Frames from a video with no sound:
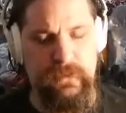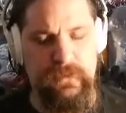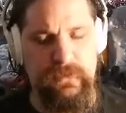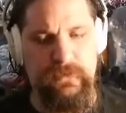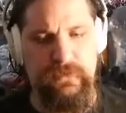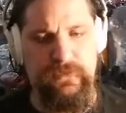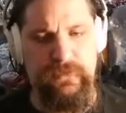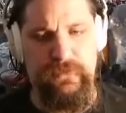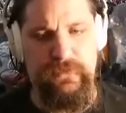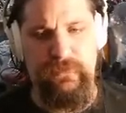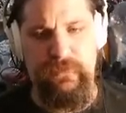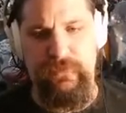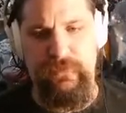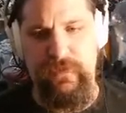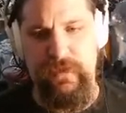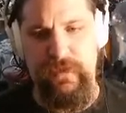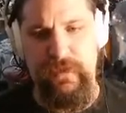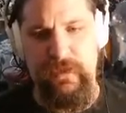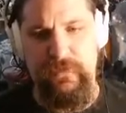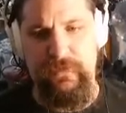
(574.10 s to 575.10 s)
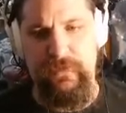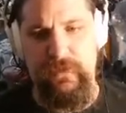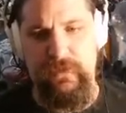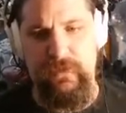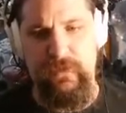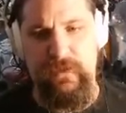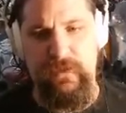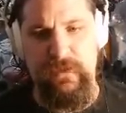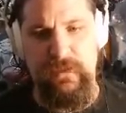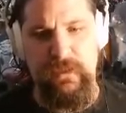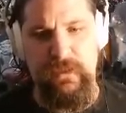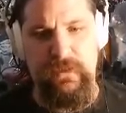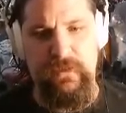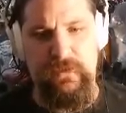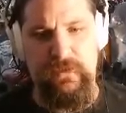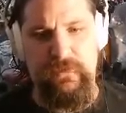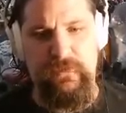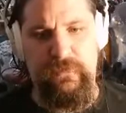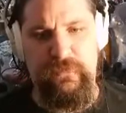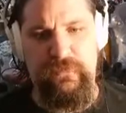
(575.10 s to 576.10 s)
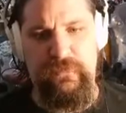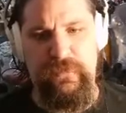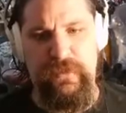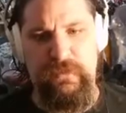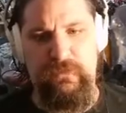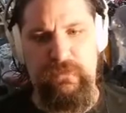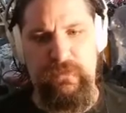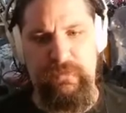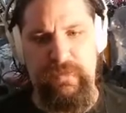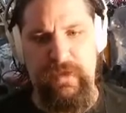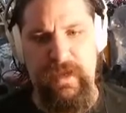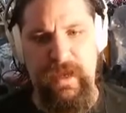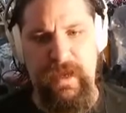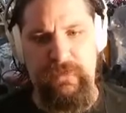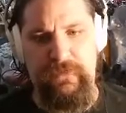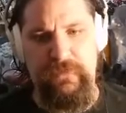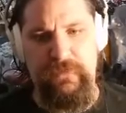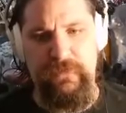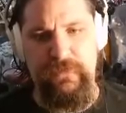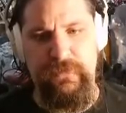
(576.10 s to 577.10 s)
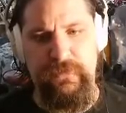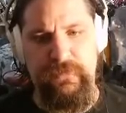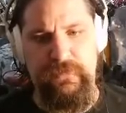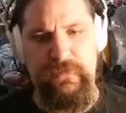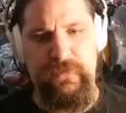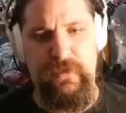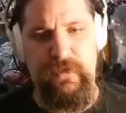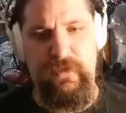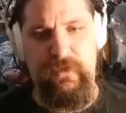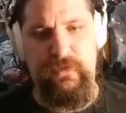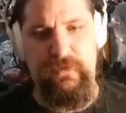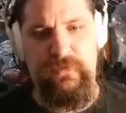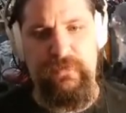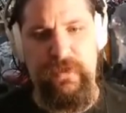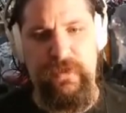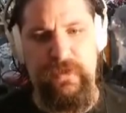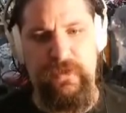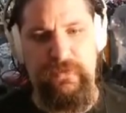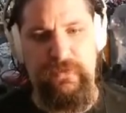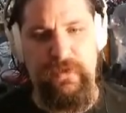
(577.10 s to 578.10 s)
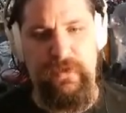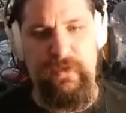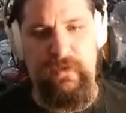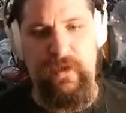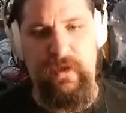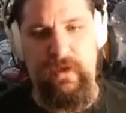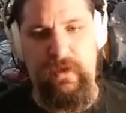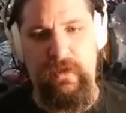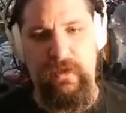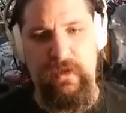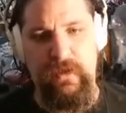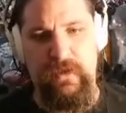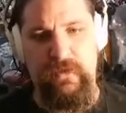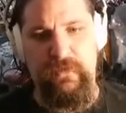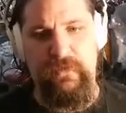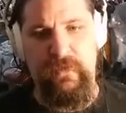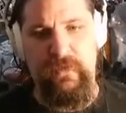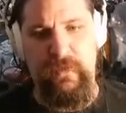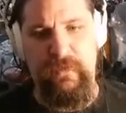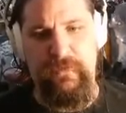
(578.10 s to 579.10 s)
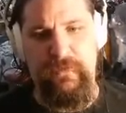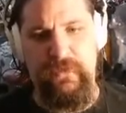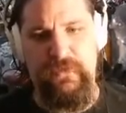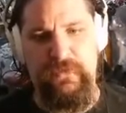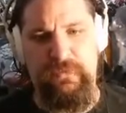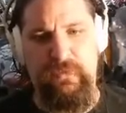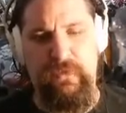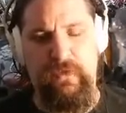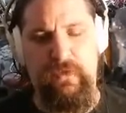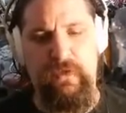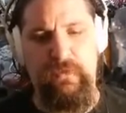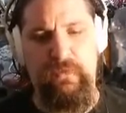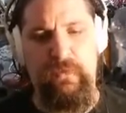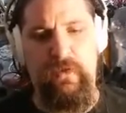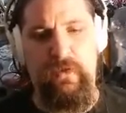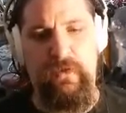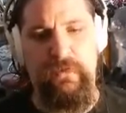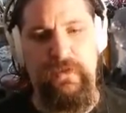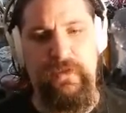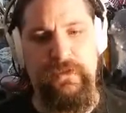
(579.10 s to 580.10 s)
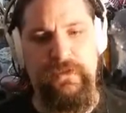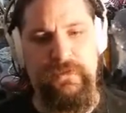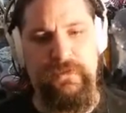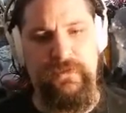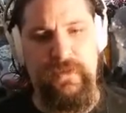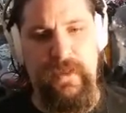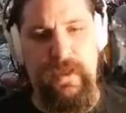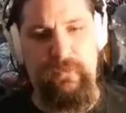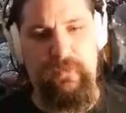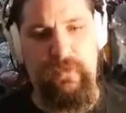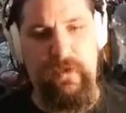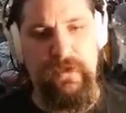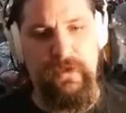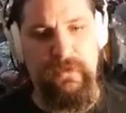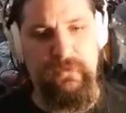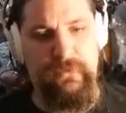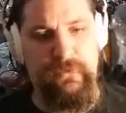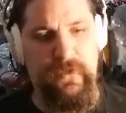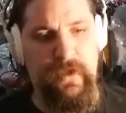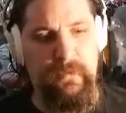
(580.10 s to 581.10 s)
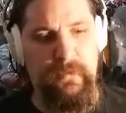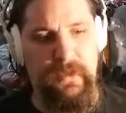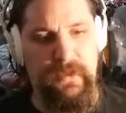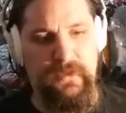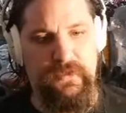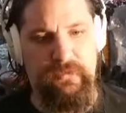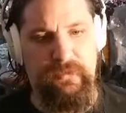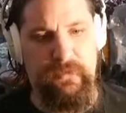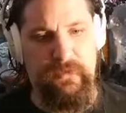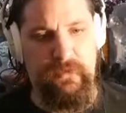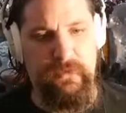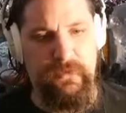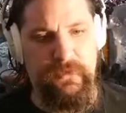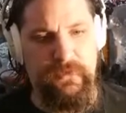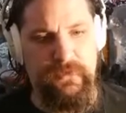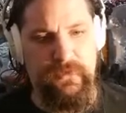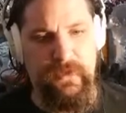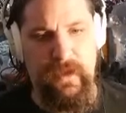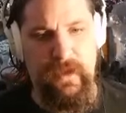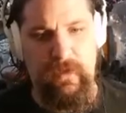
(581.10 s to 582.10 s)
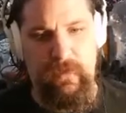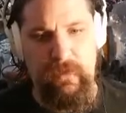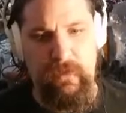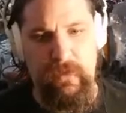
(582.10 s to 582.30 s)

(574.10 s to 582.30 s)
See if there's any other secret passages here, because I know there are some I've explored more than just that one you saw me explore just now.